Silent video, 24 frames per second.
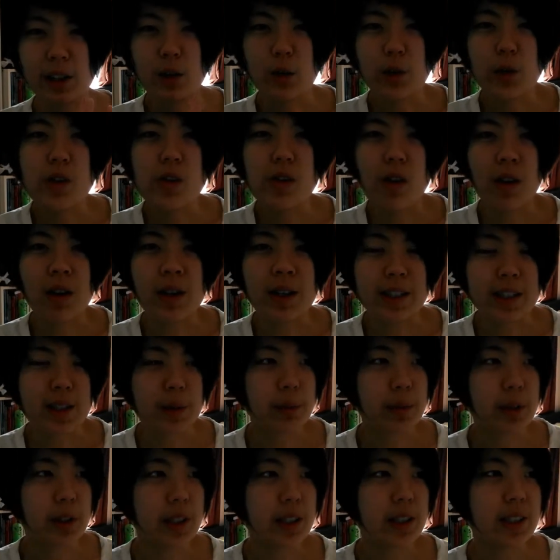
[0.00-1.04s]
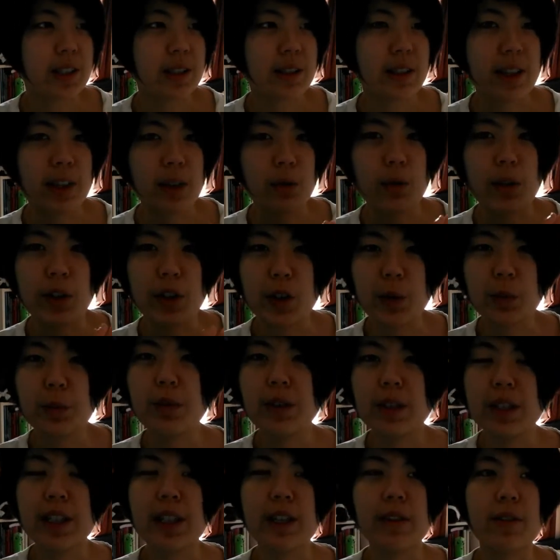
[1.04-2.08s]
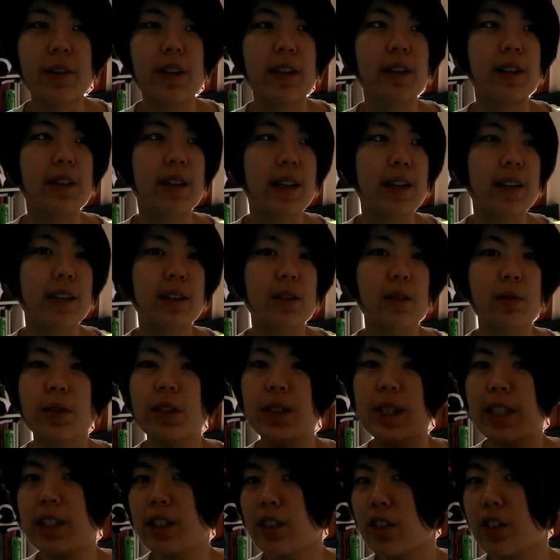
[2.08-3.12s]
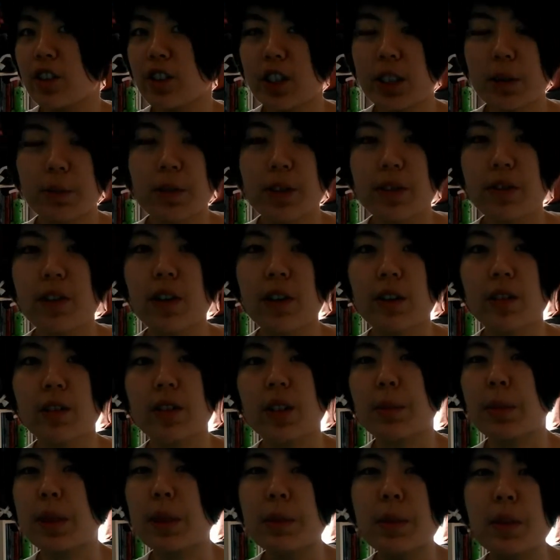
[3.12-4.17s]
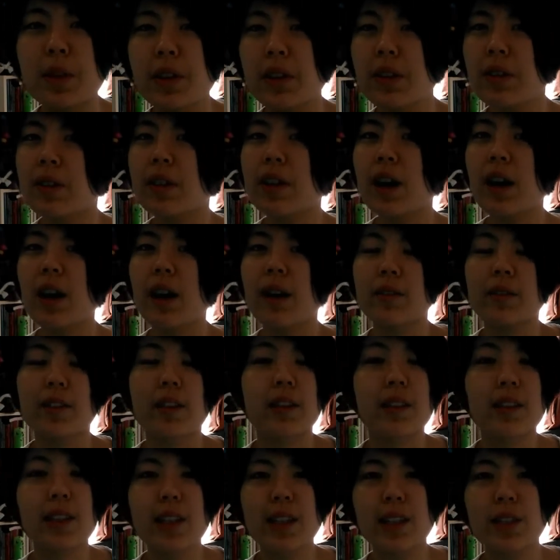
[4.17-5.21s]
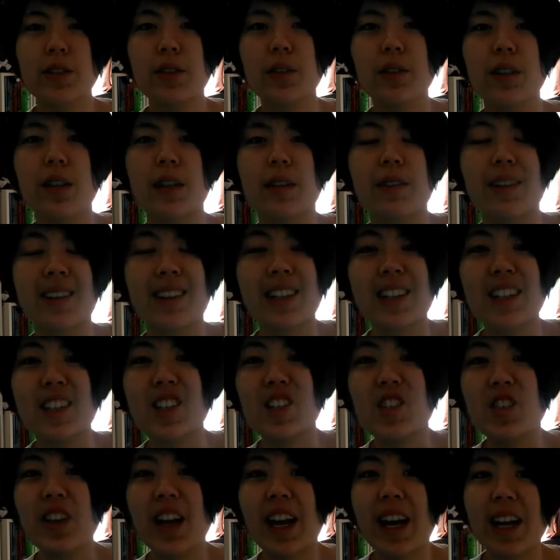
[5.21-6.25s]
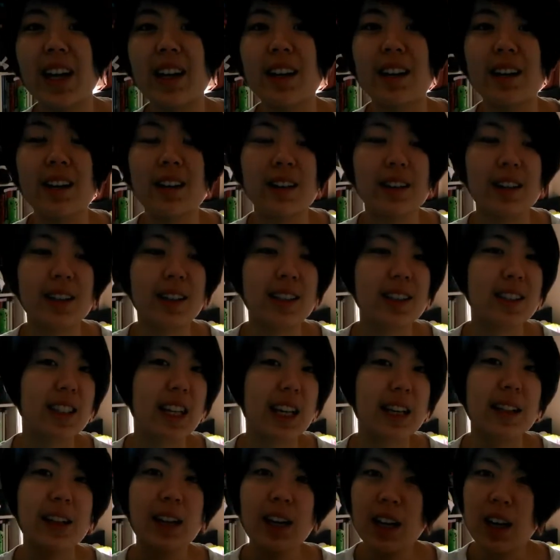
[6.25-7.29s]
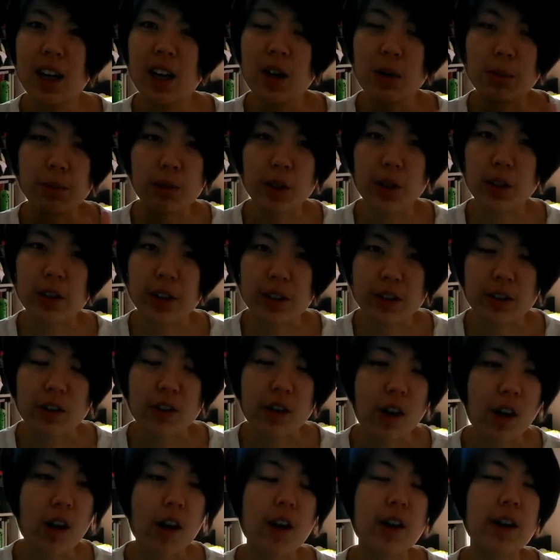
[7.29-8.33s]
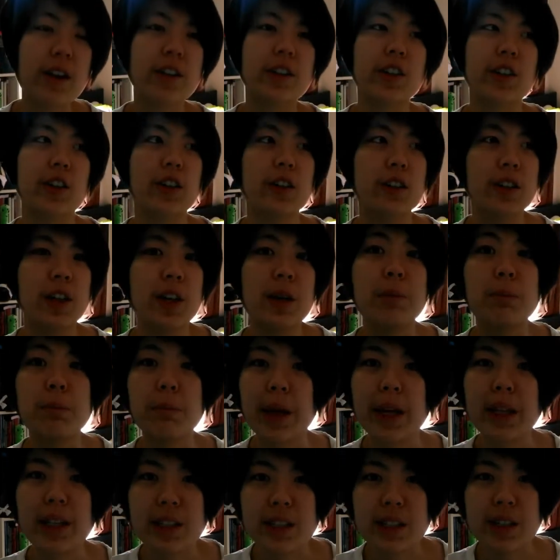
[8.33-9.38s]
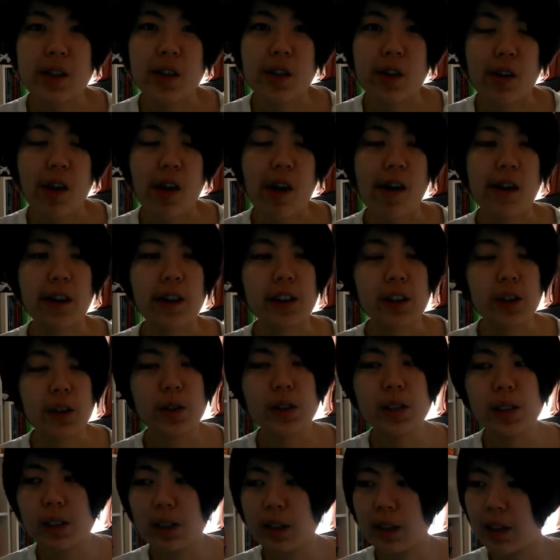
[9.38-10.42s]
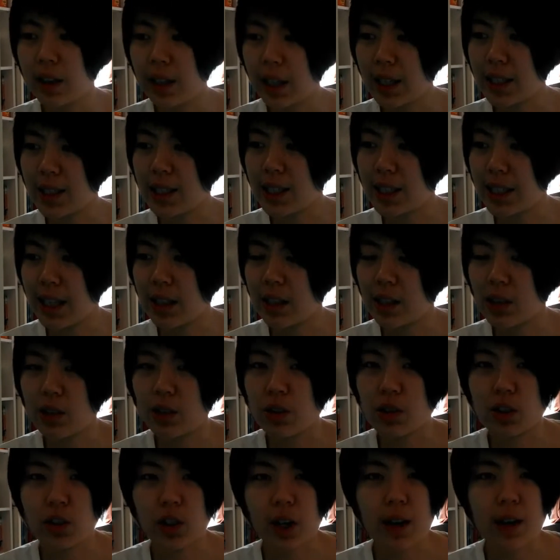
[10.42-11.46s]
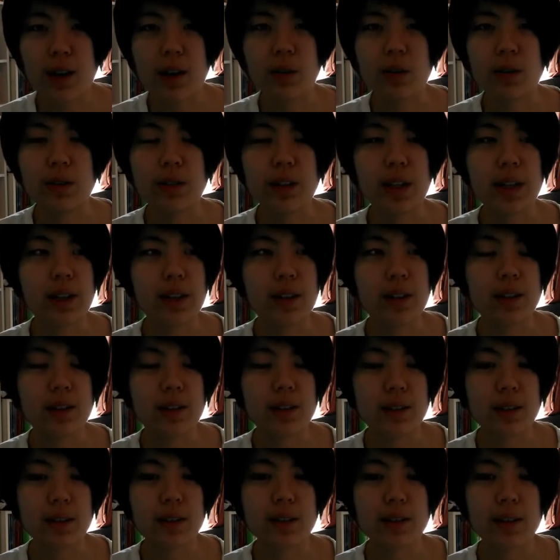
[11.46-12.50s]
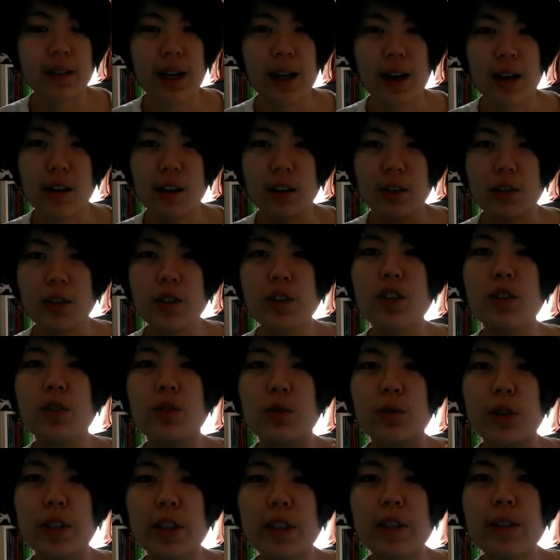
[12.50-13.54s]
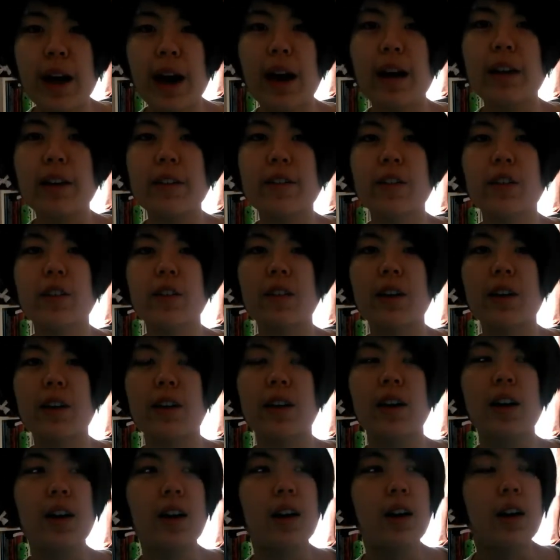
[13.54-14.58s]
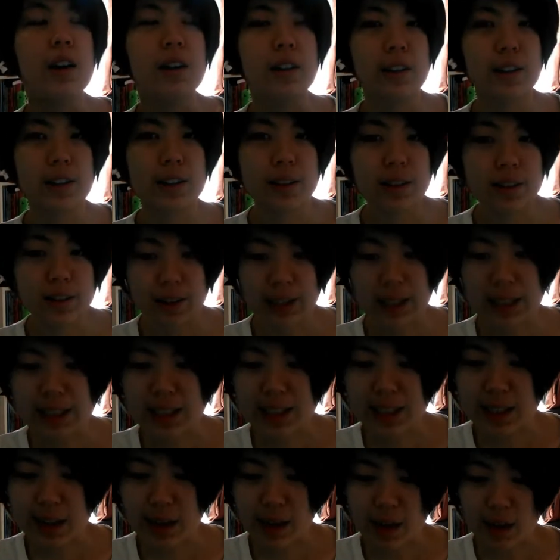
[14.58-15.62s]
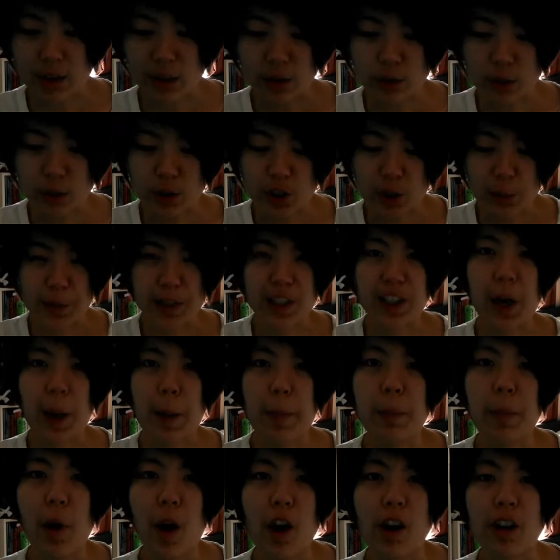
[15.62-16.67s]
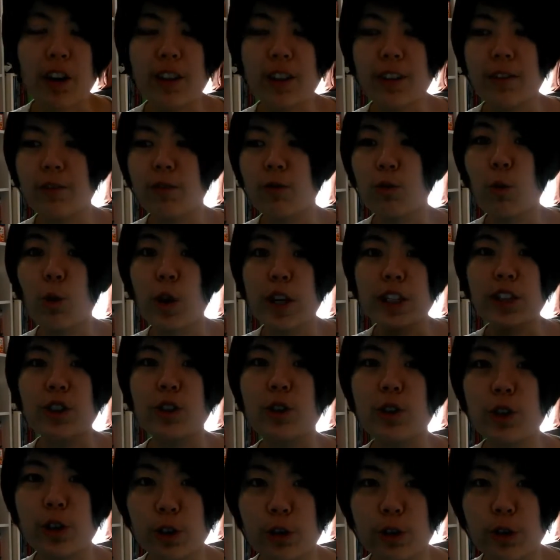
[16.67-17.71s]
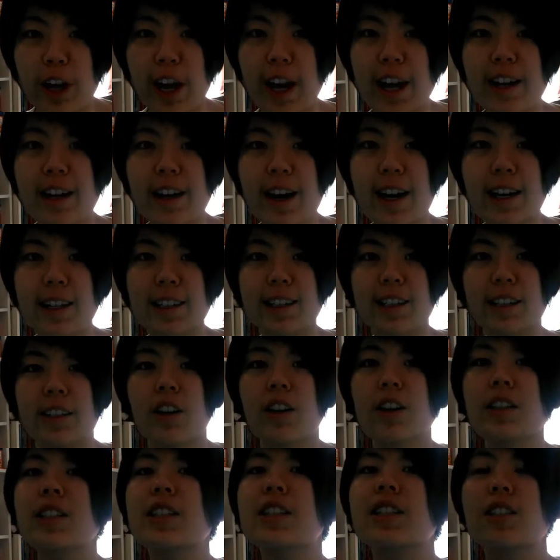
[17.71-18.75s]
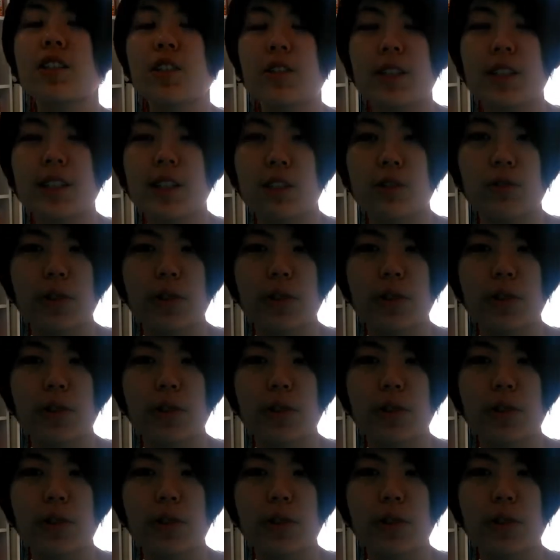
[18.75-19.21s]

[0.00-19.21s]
who you are as a person, like what you believe in, like the relationships you've gone through, the people you love, the things you love, the things you hated, the things that broken your heart or mended your heart. Those are the things that you share, like that are going to trickle out of you. They're things that are going to become part of what you create as an artist or as a